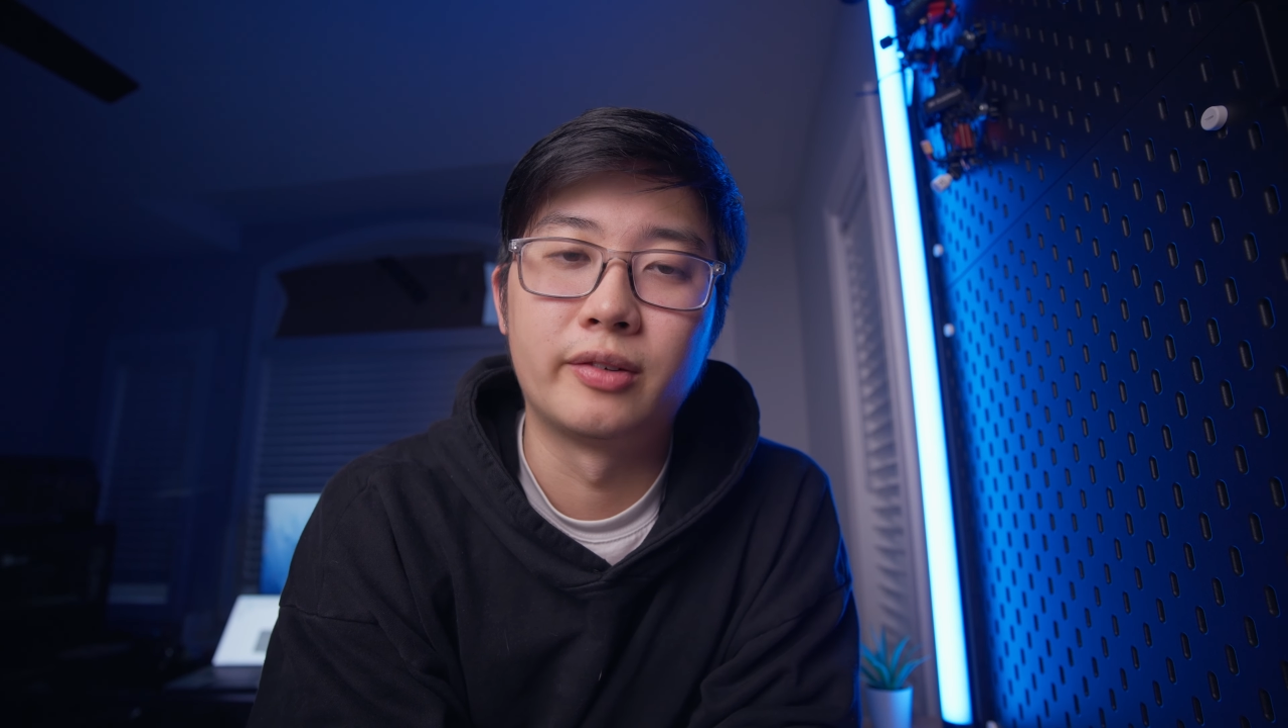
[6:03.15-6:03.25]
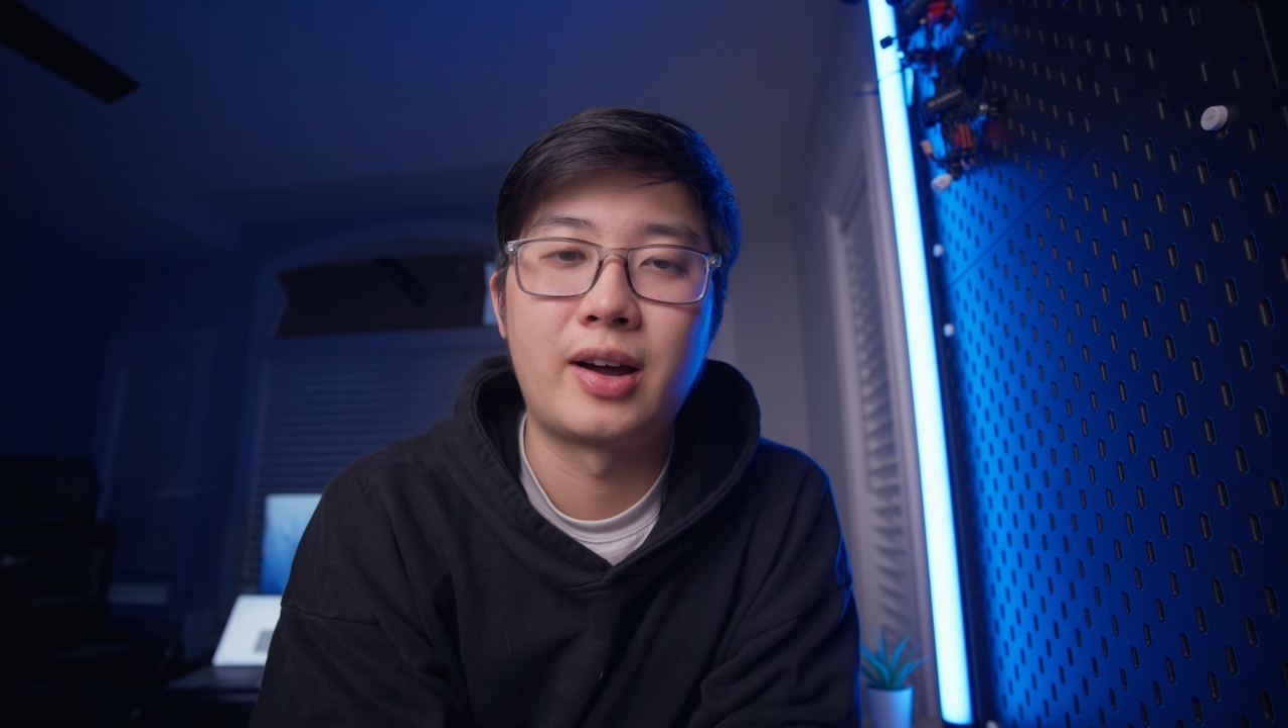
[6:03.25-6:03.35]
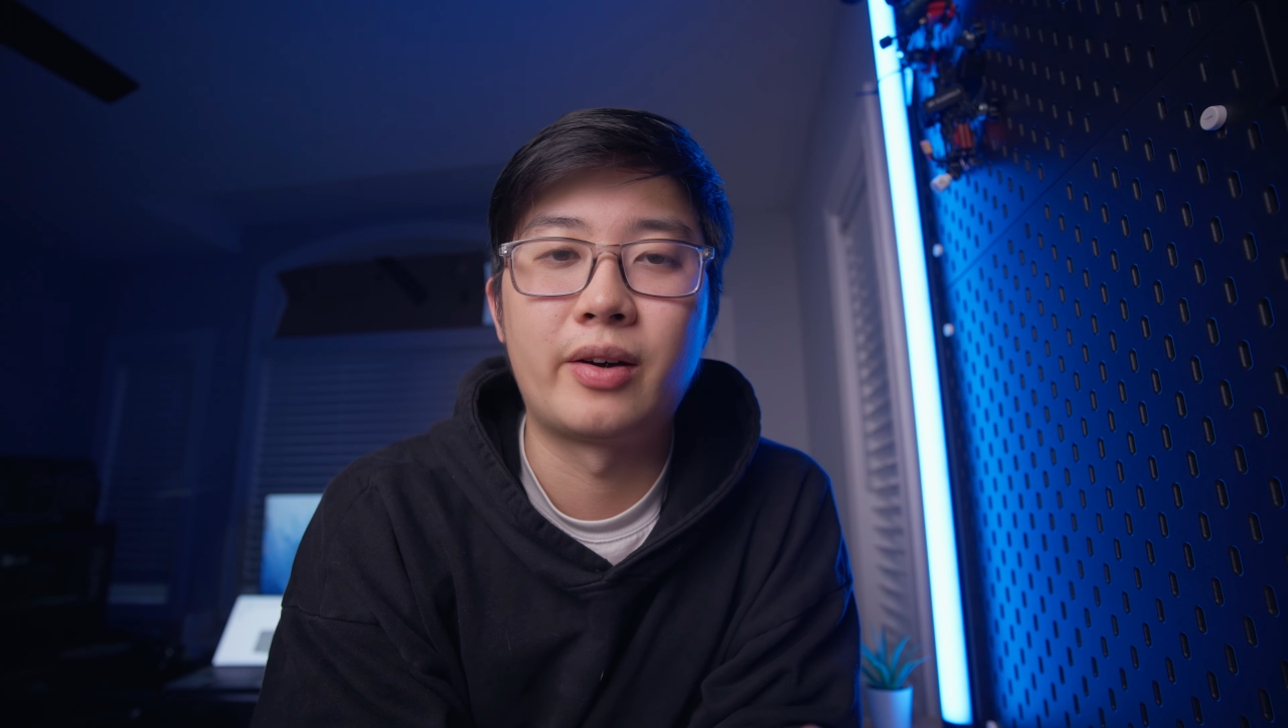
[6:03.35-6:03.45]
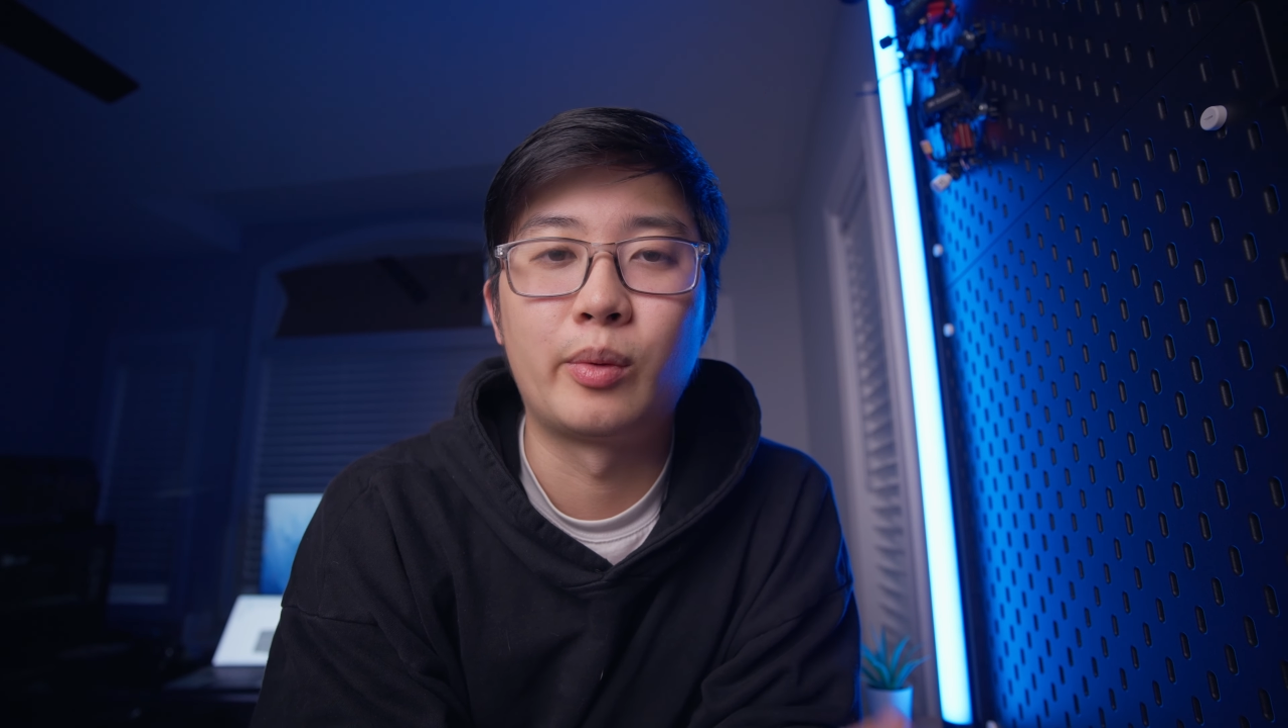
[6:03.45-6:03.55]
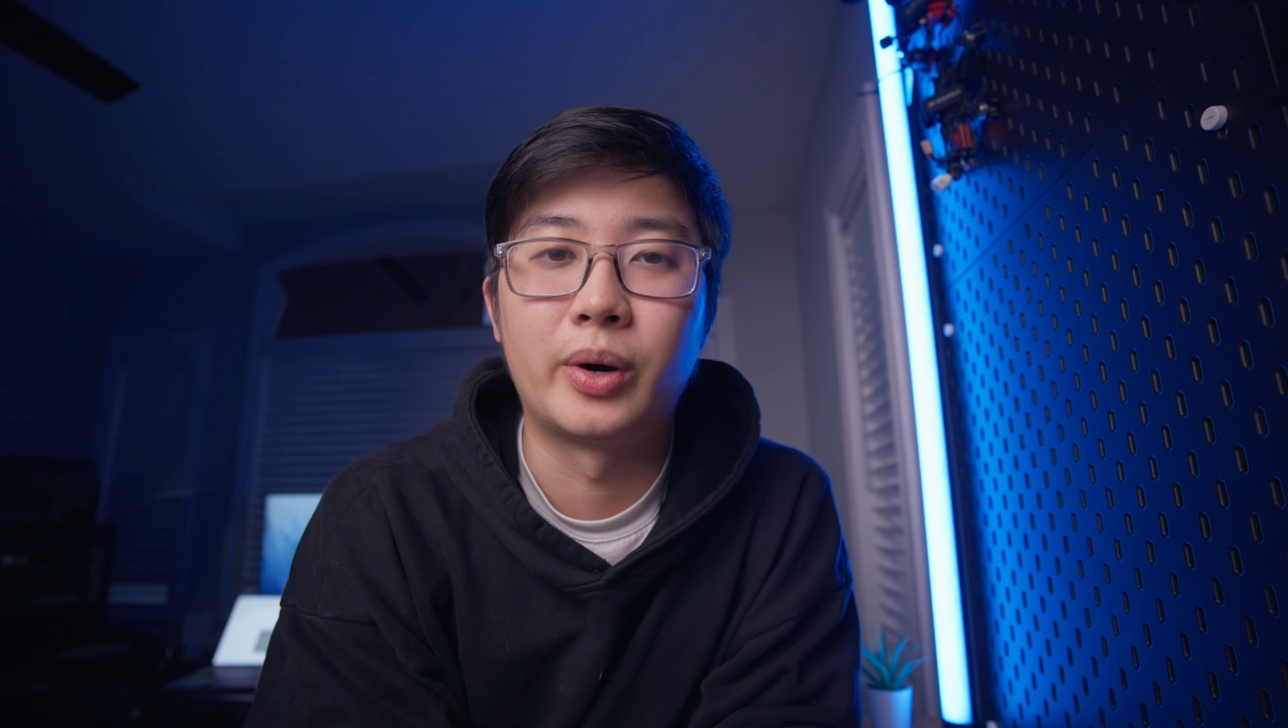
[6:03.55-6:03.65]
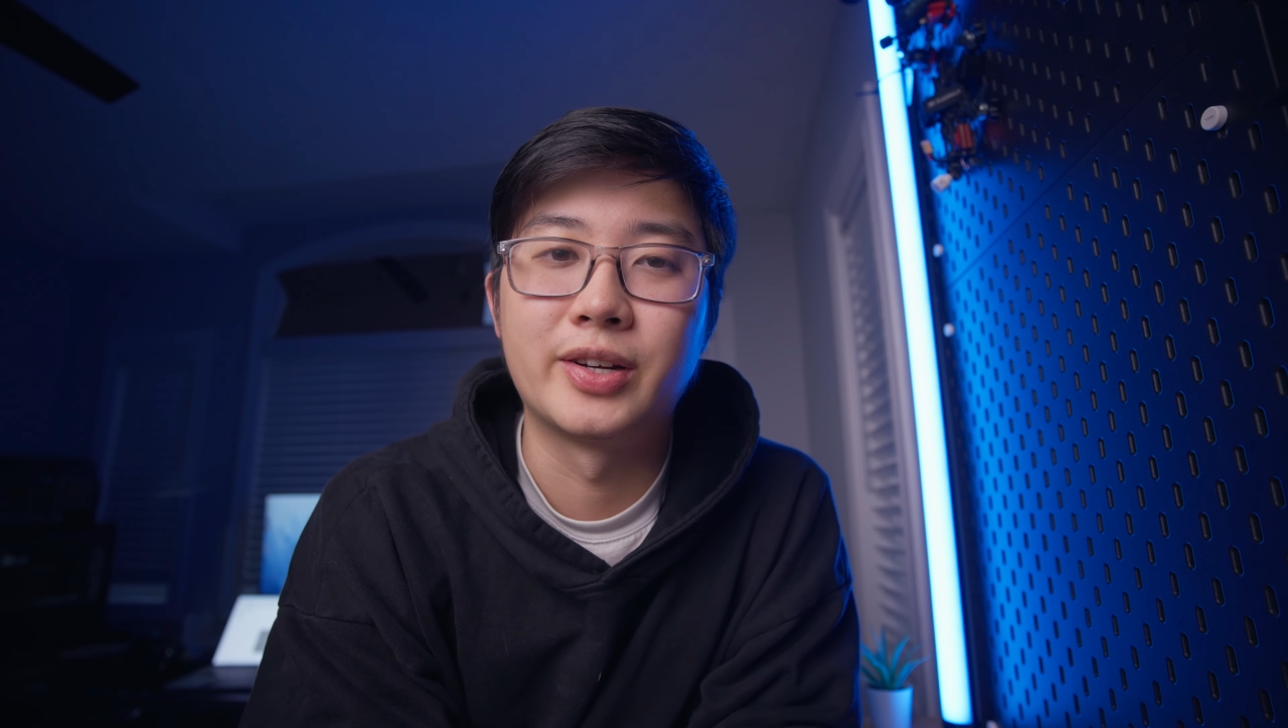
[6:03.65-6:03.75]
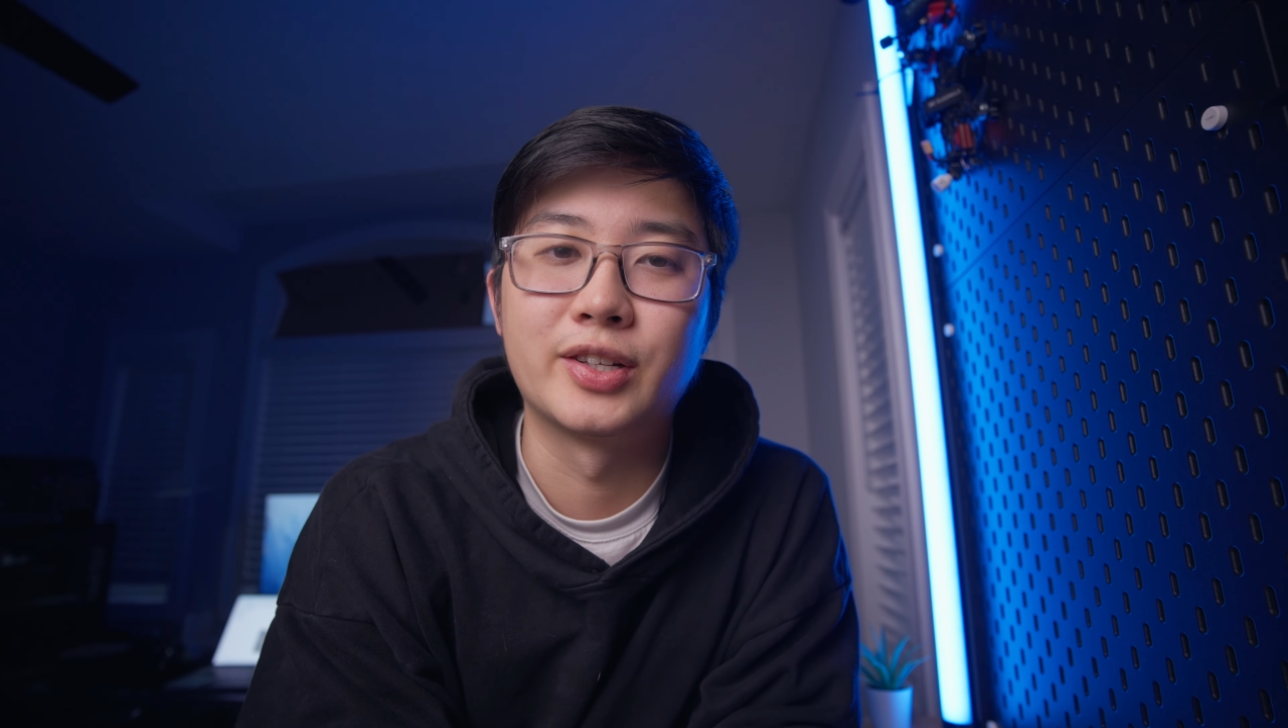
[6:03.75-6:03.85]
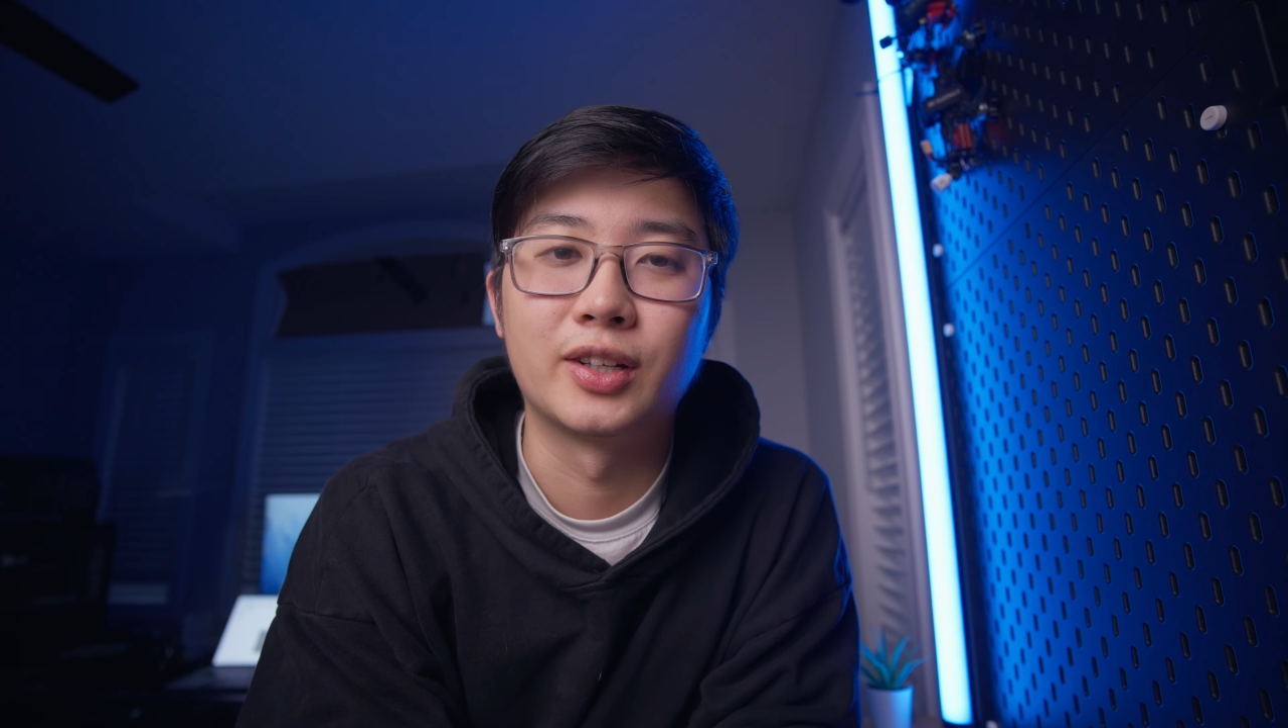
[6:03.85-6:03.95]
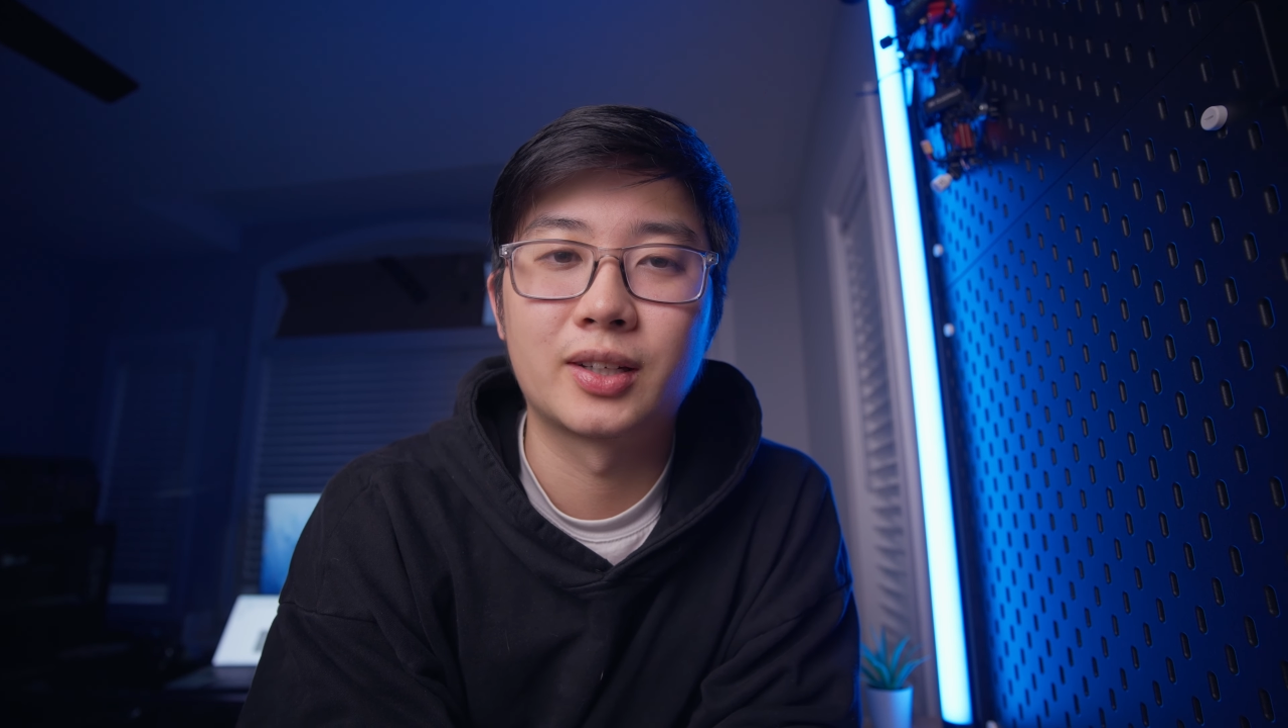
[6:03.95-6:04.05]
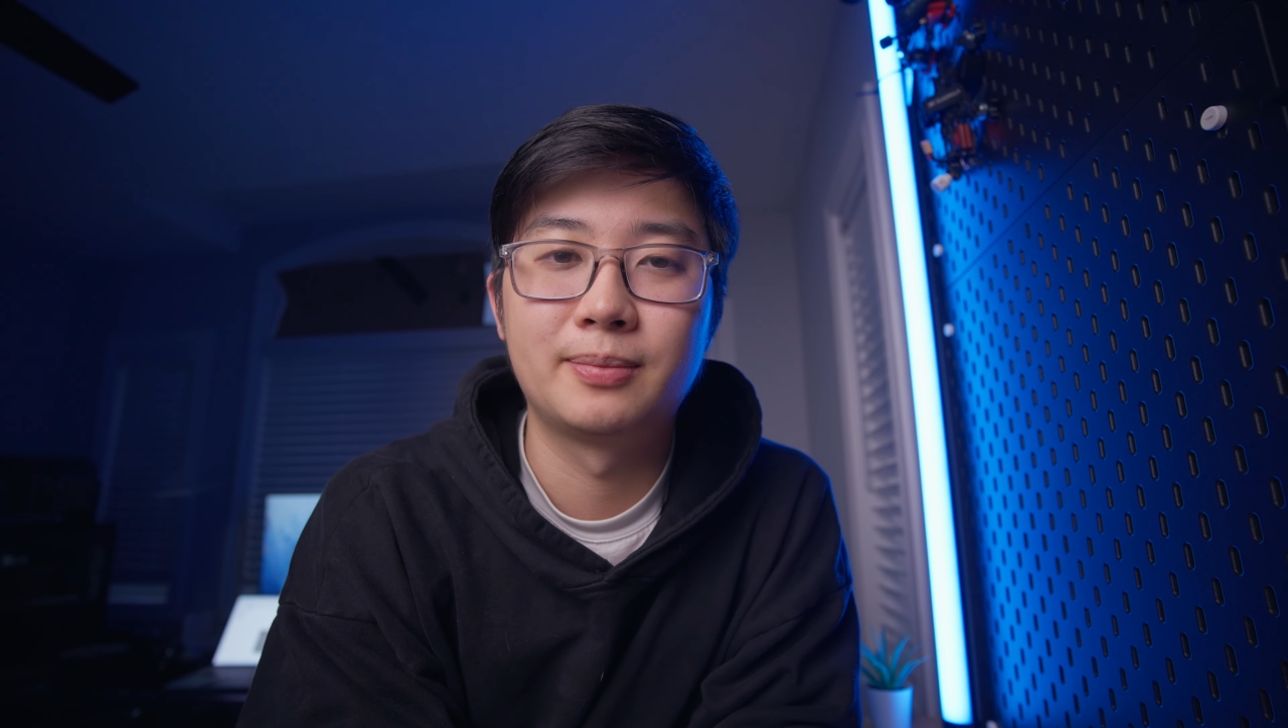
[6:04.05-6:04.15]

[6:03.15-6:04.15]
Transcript: of how I want it to look.